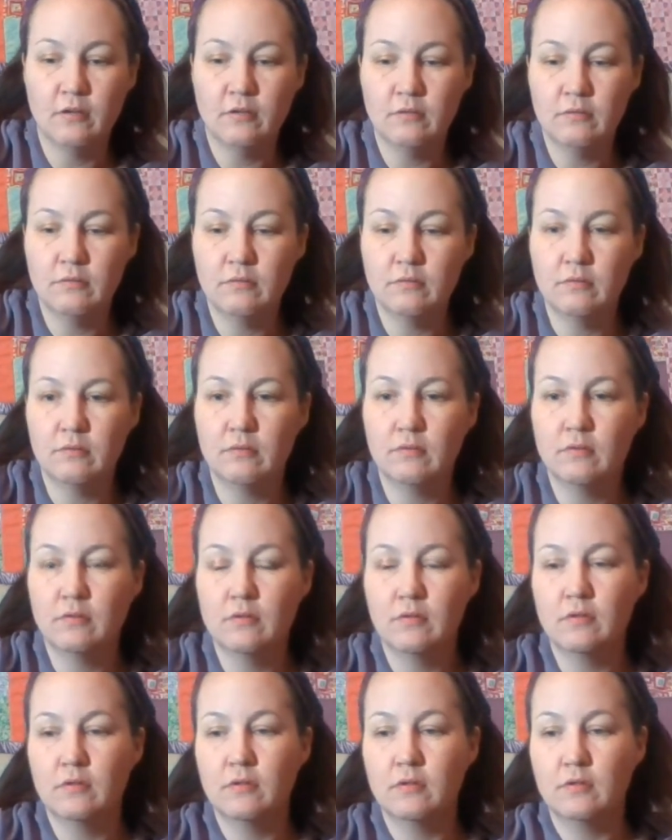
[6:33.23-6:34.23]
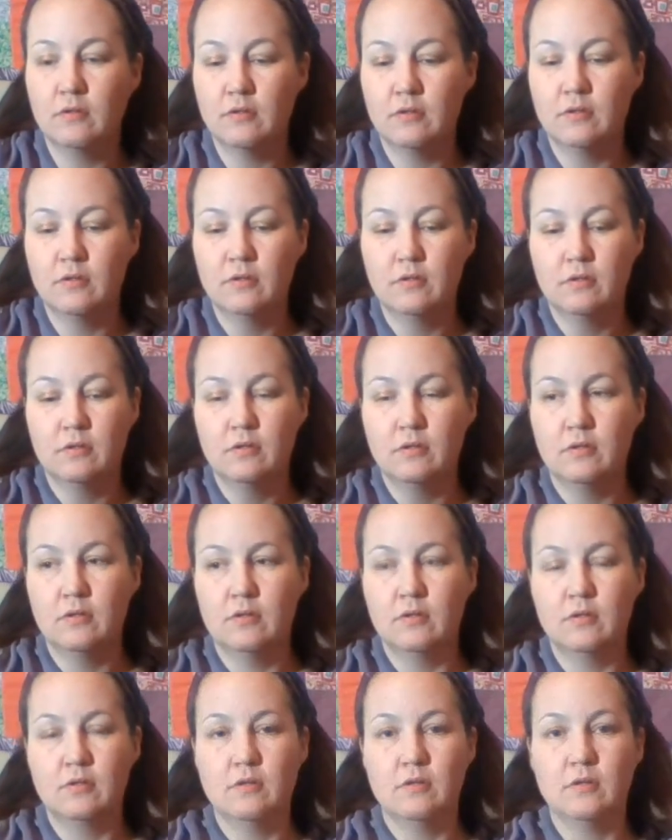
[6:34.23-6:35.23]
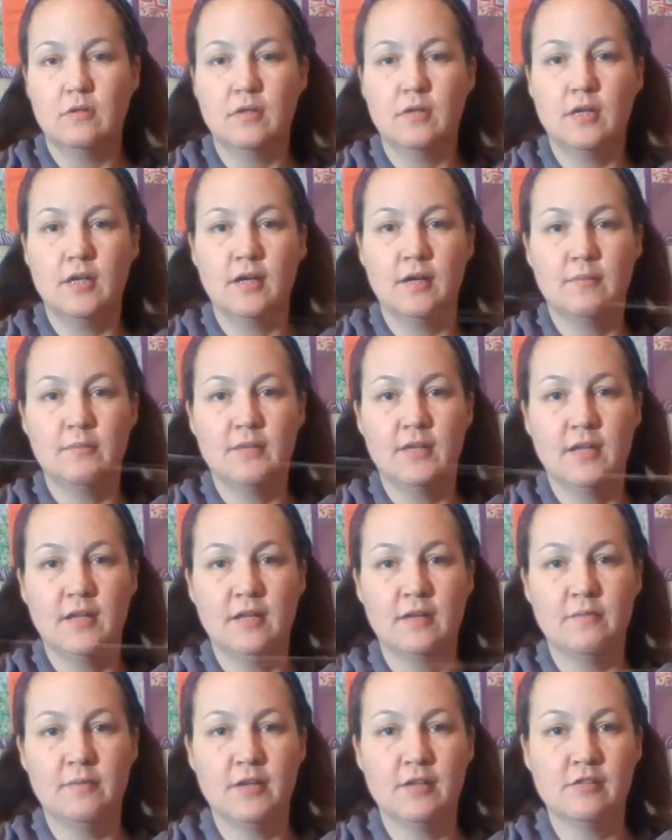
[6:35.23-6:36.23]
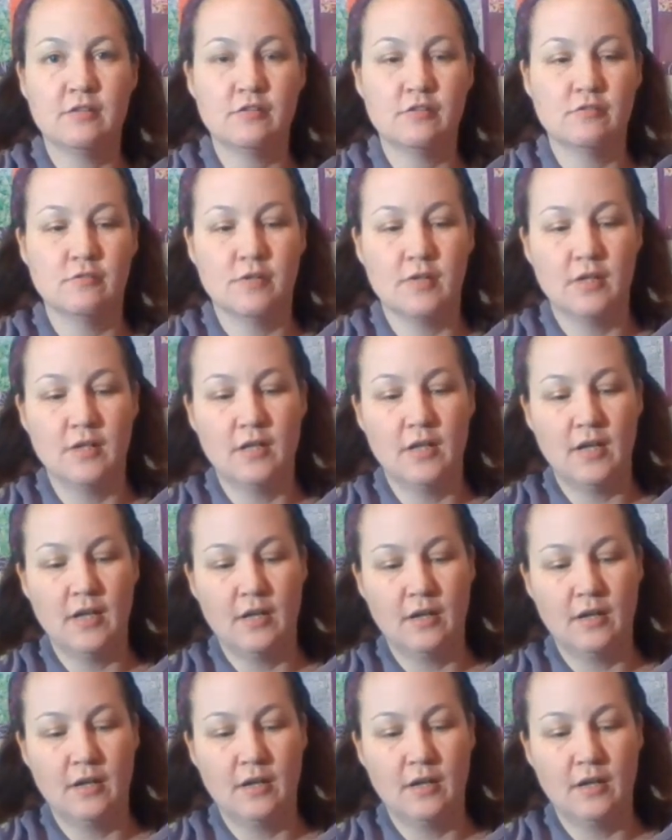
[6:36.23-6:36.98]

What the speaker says: And I'm taking my string, and the first thing I am doing